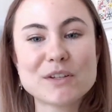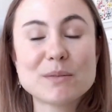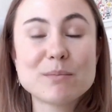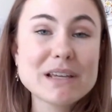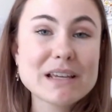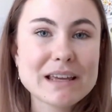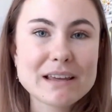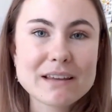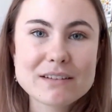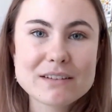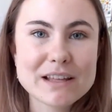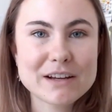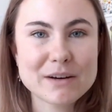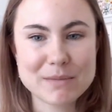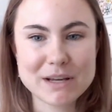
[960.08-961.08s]
speaking
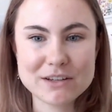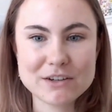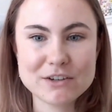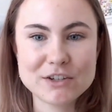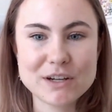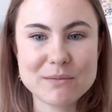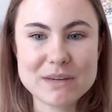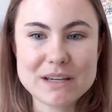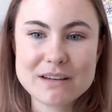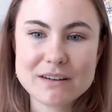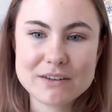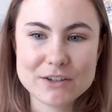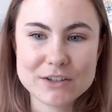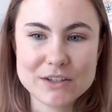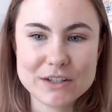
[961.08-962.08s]
so that your message can be
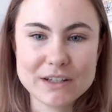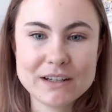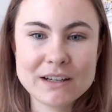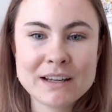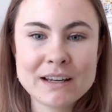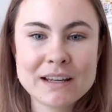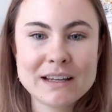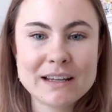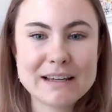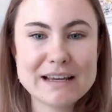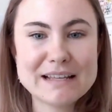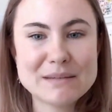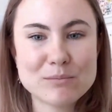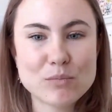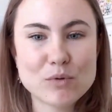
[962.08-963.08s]
understood,
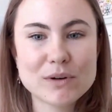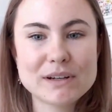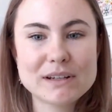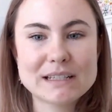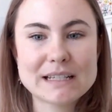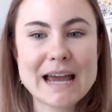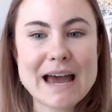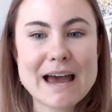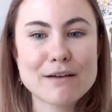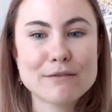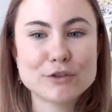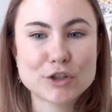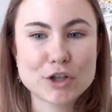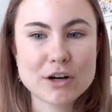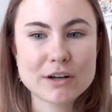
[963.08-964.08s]
it's important to
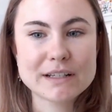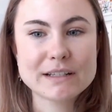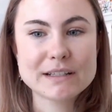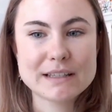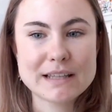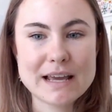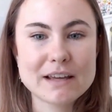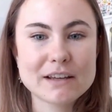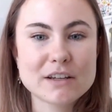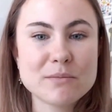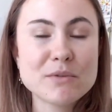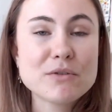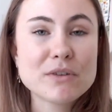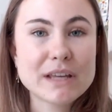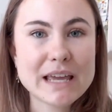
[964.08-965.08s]
have drawings that
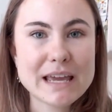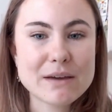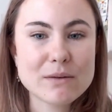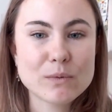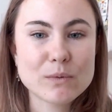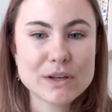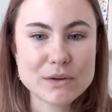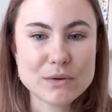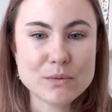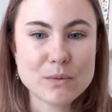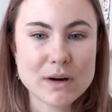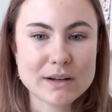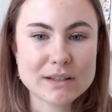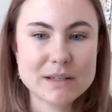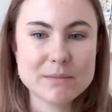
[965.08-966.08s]
communicate what you
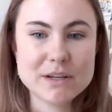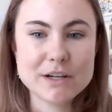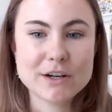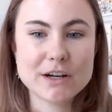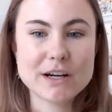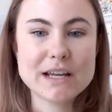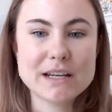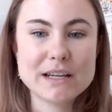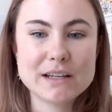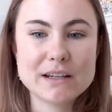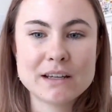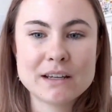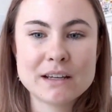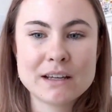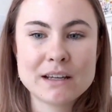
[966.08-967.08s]
want to be created.
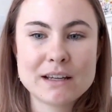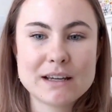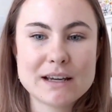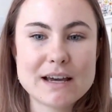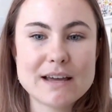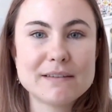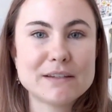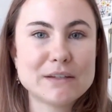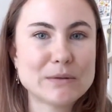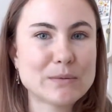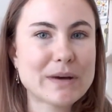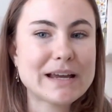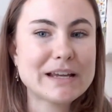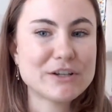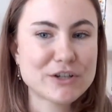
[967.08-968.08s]
This is
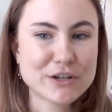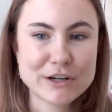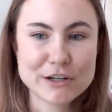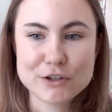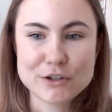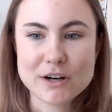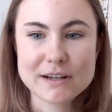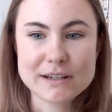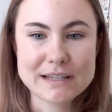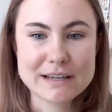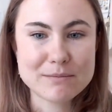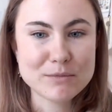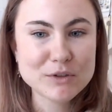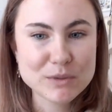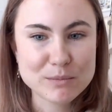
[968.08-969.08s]
why engineering drawings have
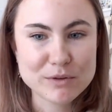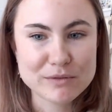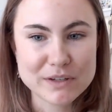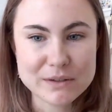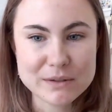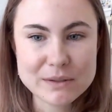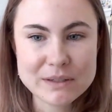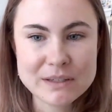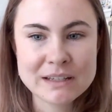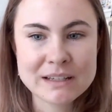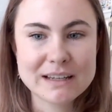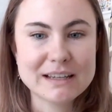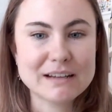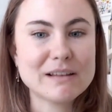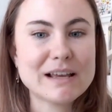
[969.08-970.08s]
multiple views.
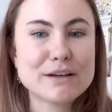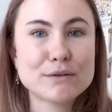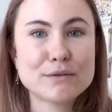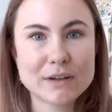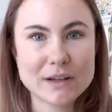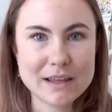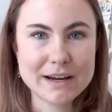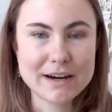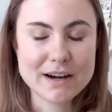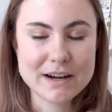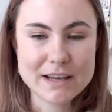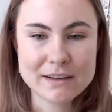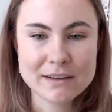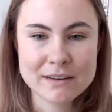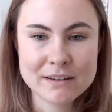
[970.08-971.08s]
It allows for clarity.